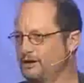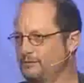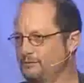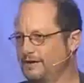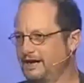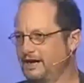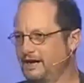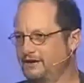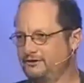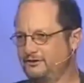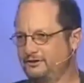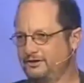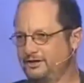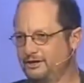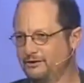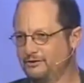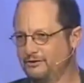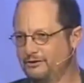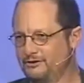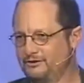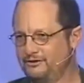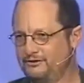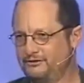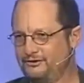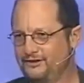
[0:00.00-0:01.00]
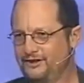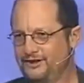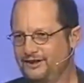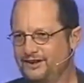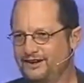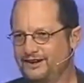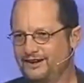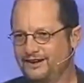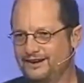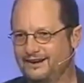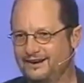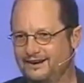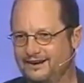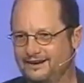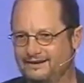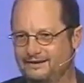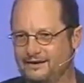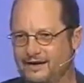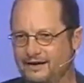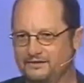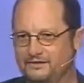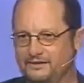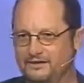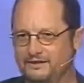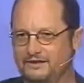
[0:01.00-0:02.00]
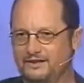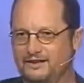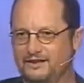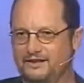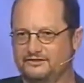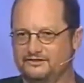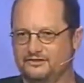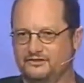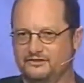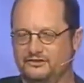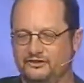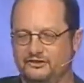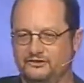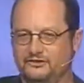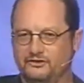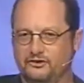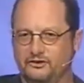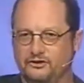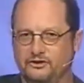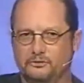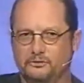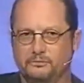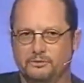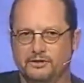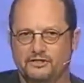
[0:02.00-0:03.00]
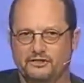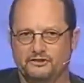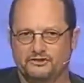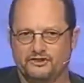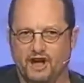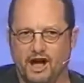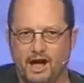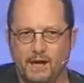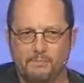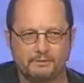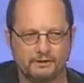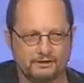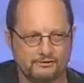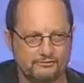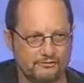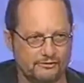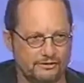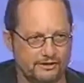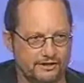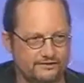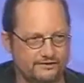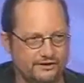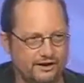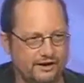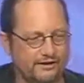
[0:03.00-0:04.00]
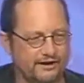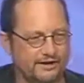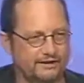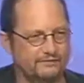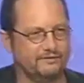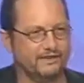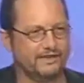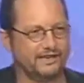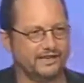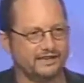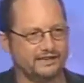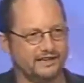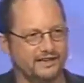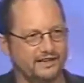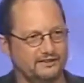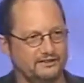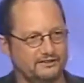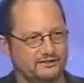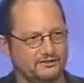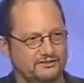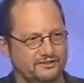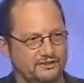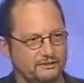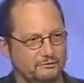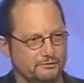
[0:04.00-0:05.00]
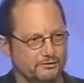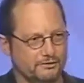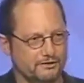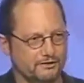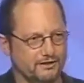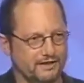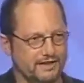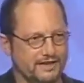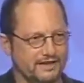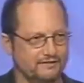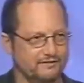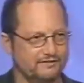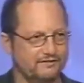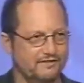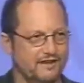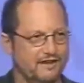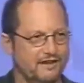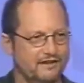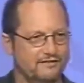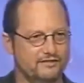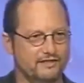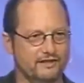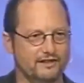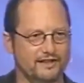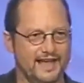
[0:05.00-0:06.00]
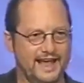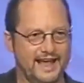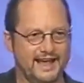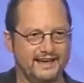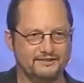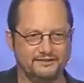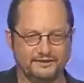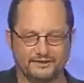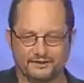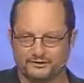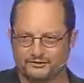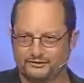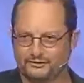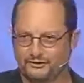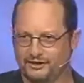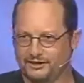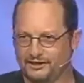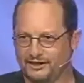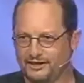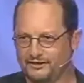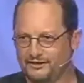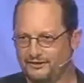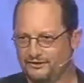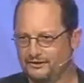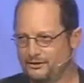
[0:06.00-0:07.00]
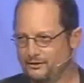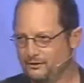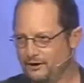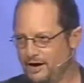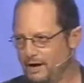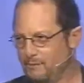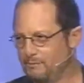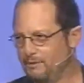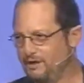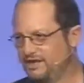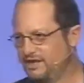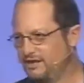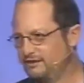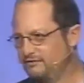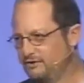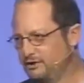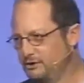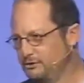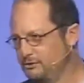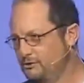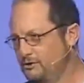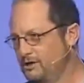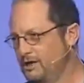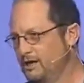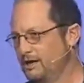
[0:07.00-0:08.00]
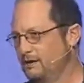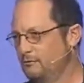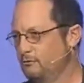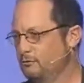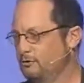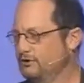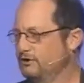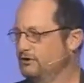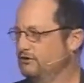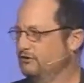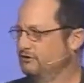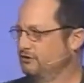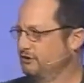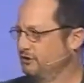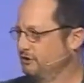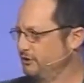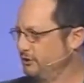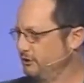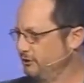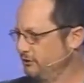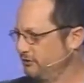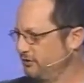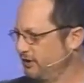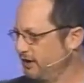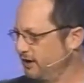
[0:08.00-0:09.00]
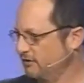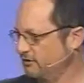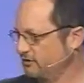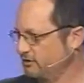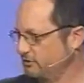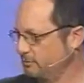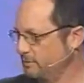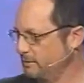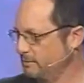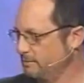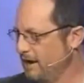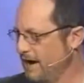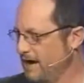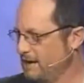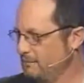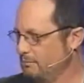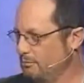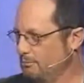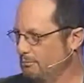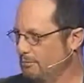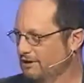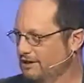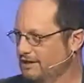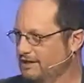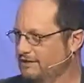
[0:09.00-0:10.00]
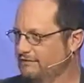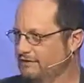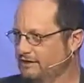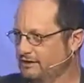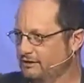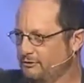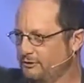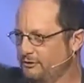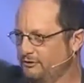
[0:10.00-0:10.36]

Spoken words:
coming out to hear this. I think since this is going to be the topic for the entire evening, I'd like to see what the lay of the land is. So I'd like to know how many of you would consider yourselves to be Bible-believing